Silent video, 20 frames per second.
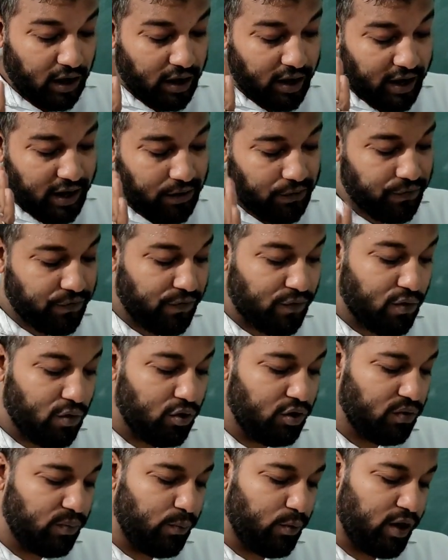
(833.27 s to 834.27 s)
in
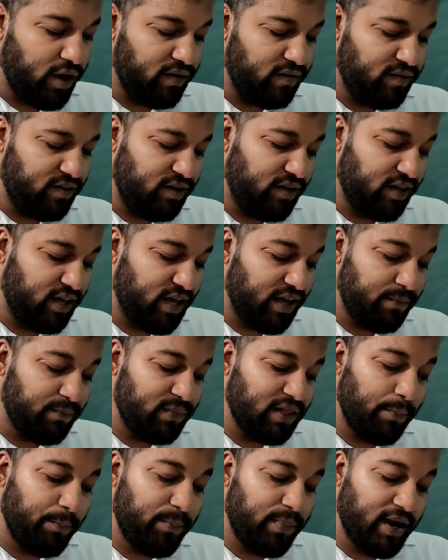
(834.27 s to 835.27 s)
fourth point, see, keep
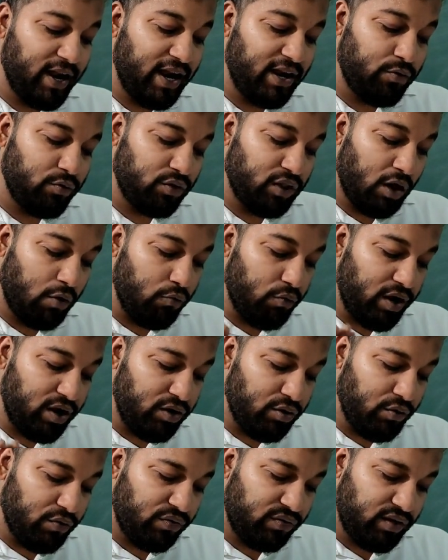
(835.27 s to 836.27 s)
the plate on the
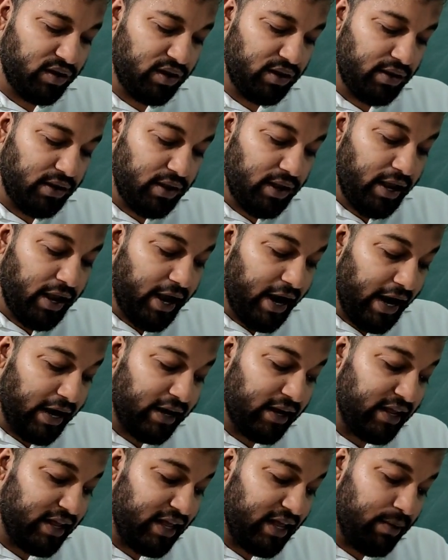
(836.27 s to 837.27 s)
windowsill
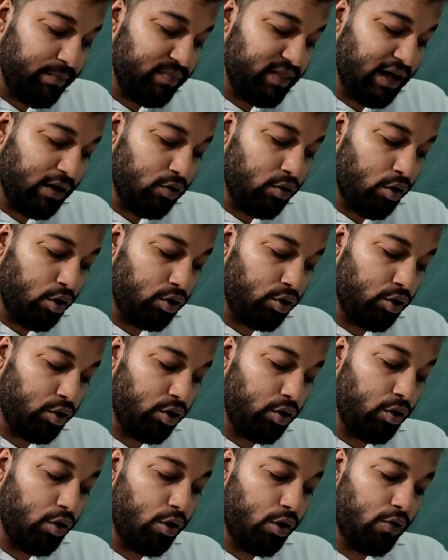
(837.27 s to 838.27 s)
and keep the
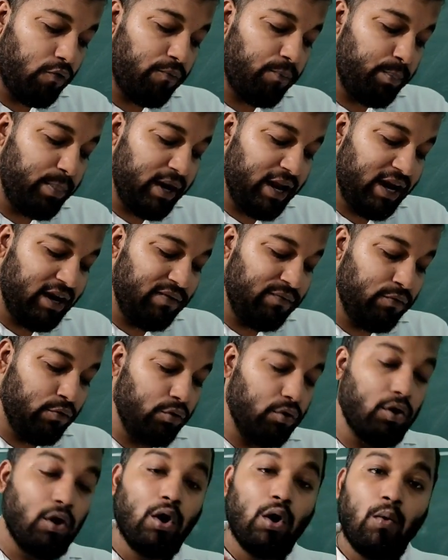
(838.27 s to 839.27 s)
cotton of plate 4
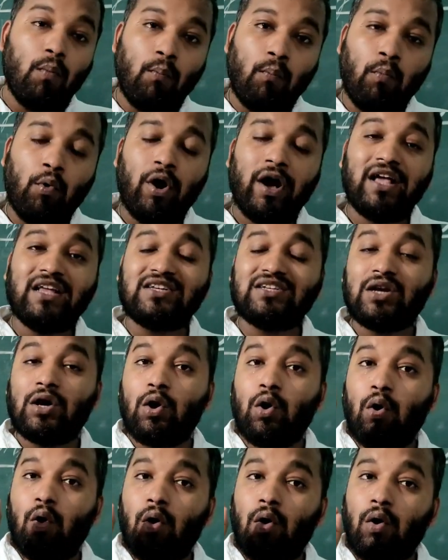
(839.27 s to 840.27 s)
moist
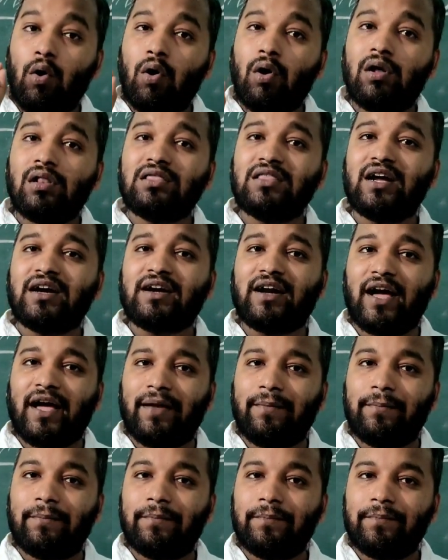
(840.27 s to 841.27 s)
all the
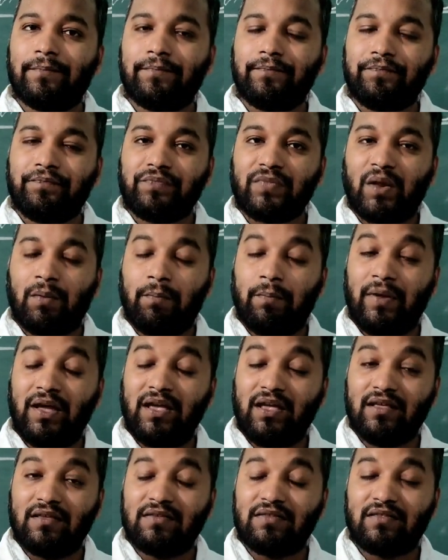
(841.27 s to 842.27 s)
time.
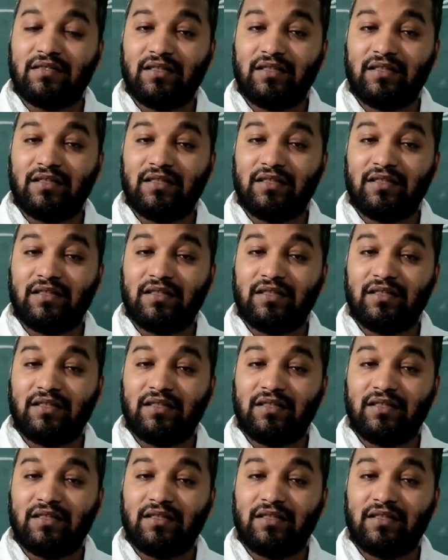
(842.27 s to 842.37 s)
Means